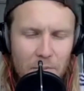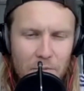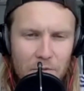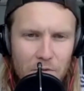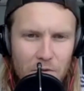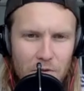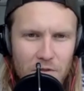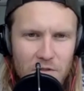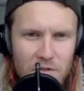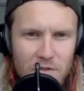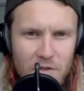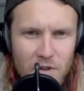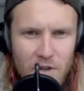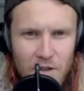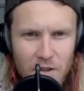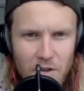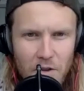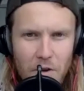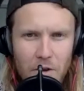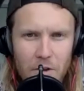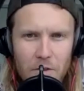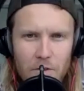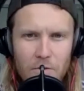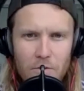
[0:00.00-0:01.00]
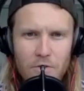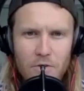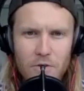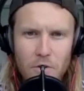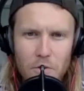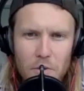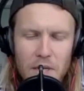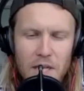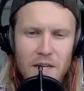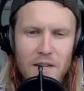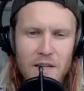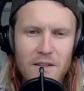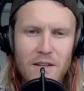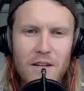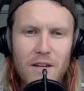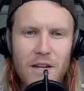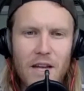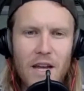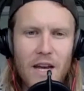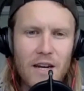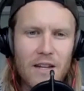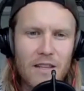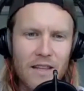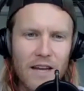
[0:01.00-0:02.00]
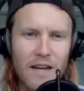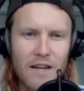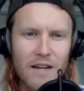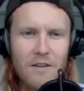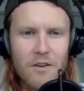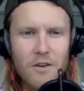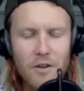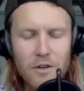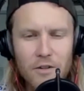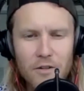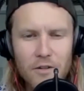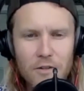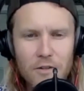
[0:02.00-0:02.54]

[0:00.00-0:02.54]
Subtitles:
through, sort of learn through doing it? Like, how did that go?